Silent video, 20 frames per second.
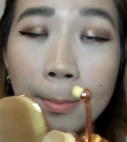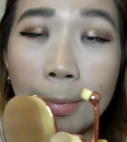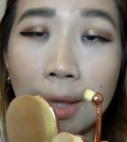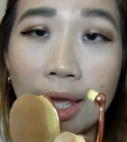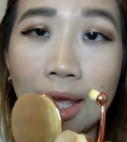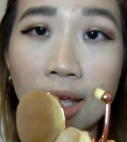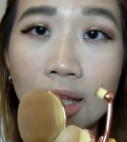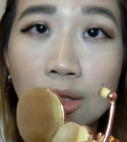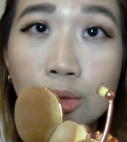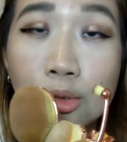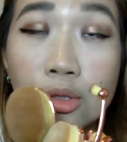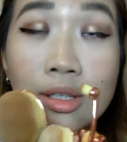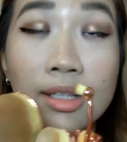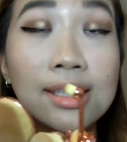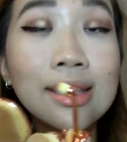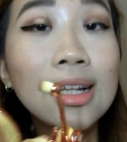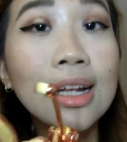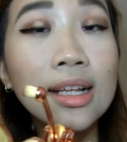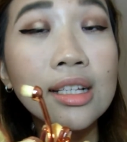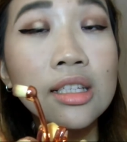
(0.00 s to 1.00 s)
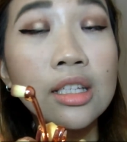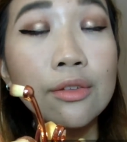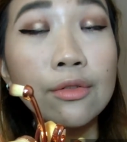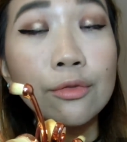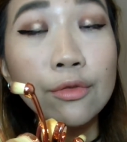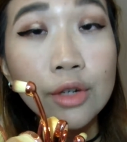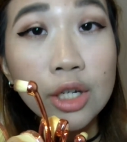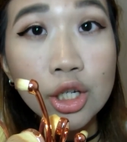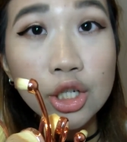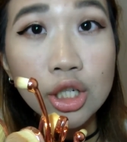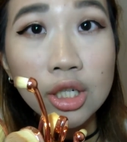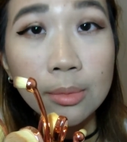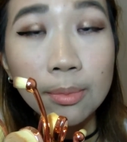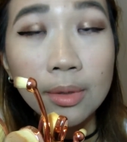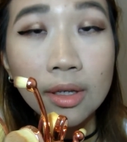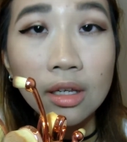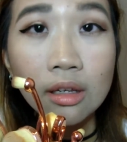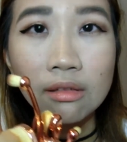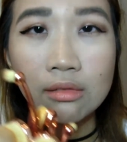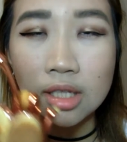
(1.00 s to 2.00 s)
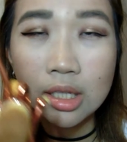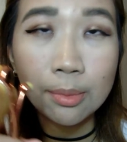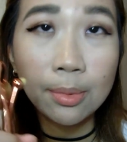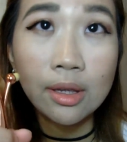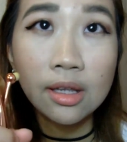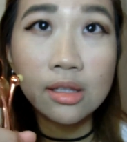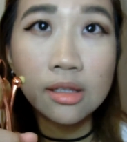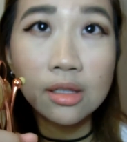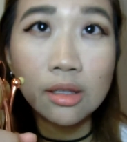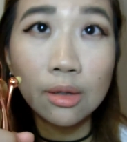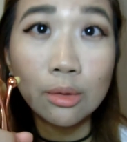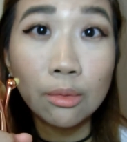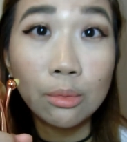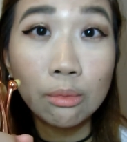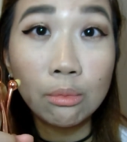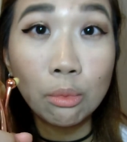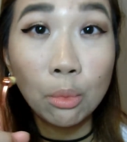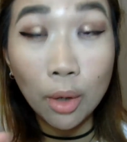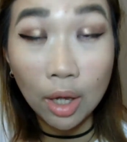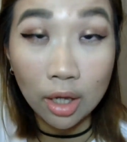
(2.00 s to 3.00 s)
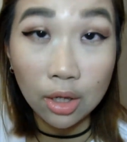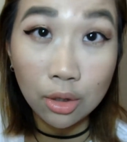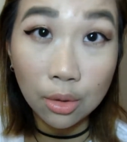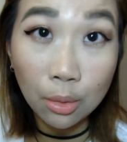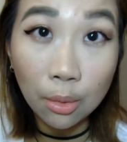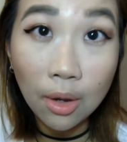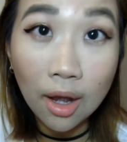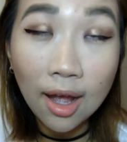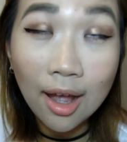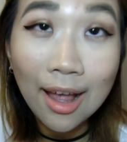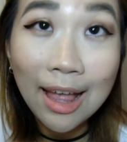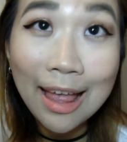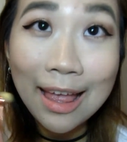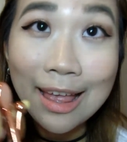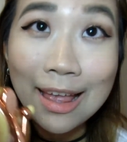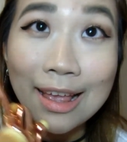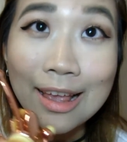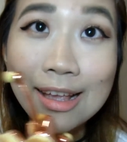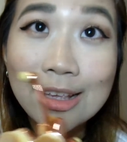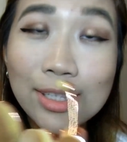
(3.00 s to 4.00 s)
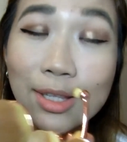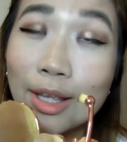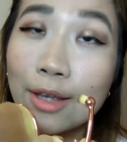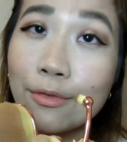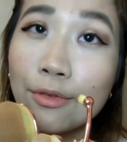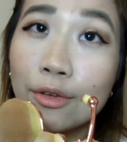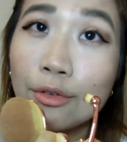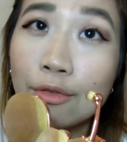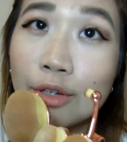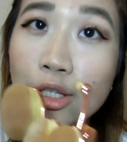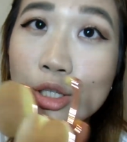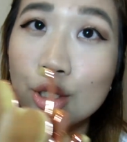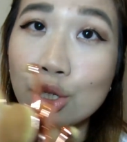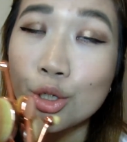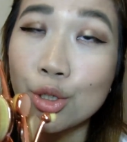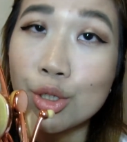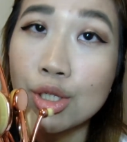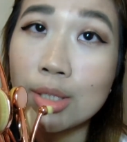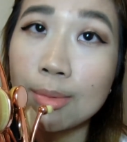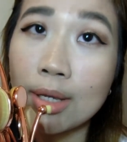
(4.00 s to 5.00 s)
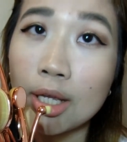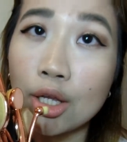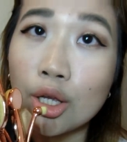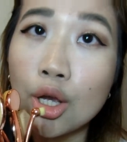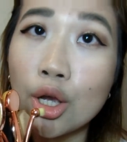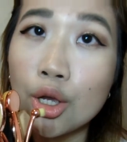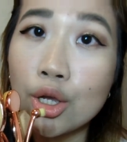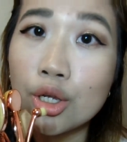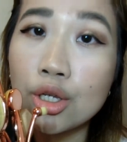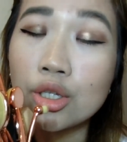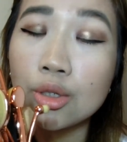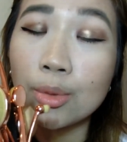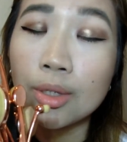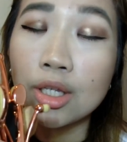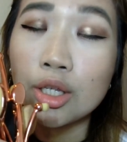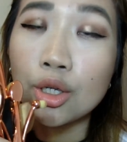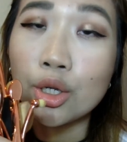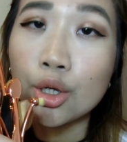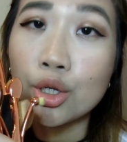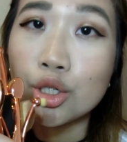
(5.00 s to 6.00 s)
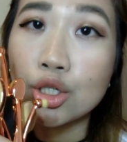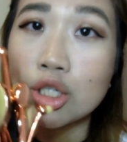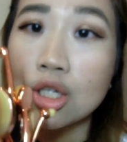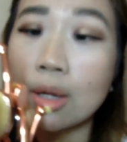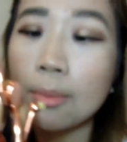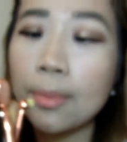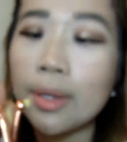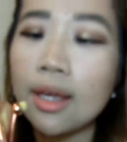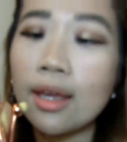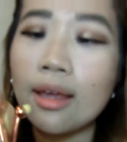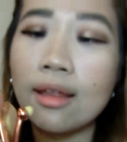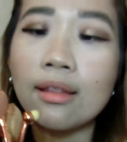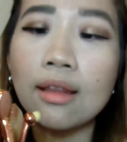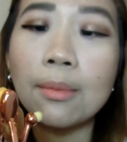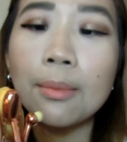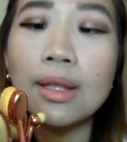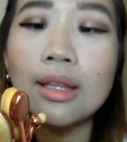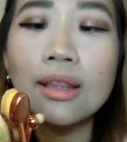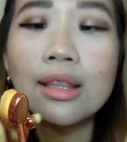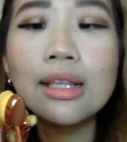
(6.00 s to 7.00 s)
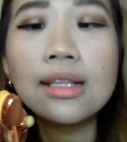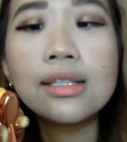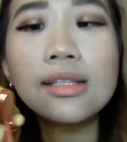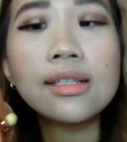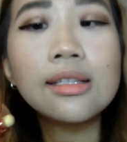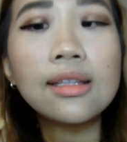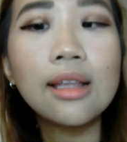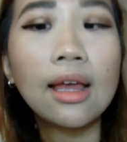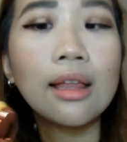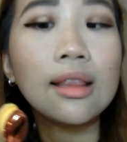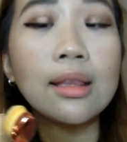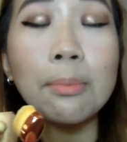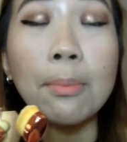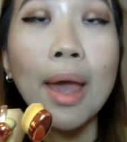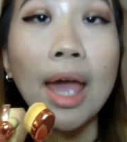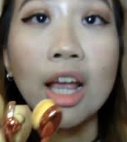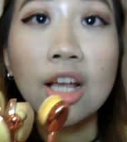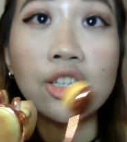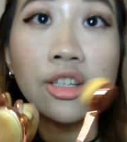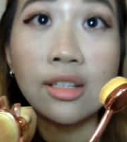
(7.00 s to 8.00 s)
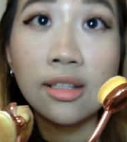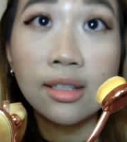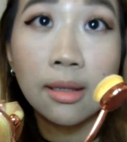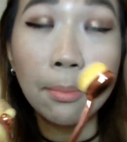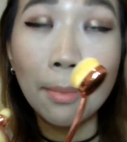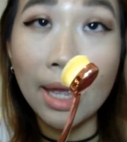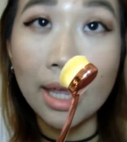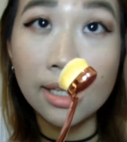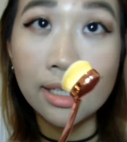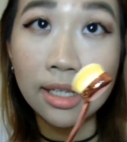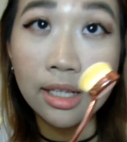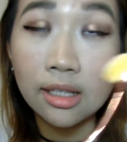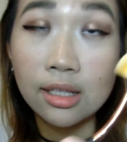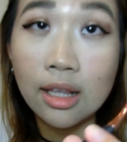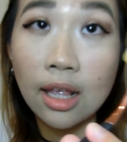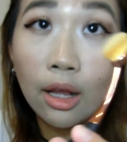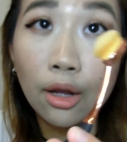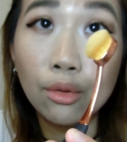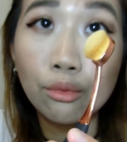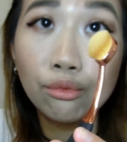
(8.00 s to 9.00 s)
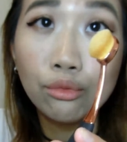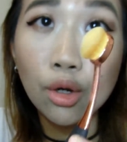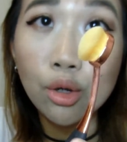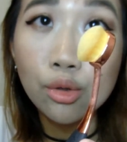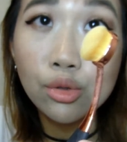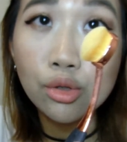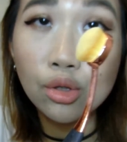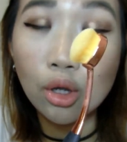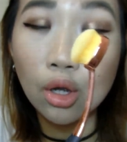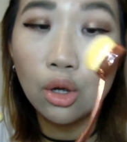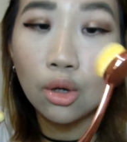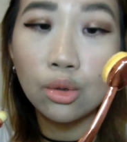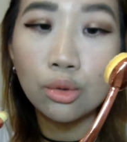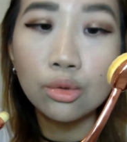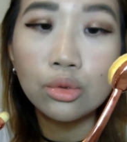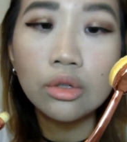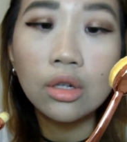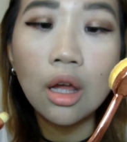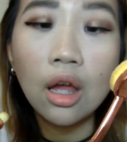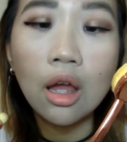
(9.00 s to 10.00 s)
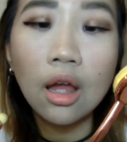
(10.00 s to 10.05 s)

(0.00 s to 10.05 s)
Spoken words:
and also selected free shipping, depends on where you are. So feel free to use my code when you go shopping. And I mean, this is like, the packaging is amazing. It's like rose gold.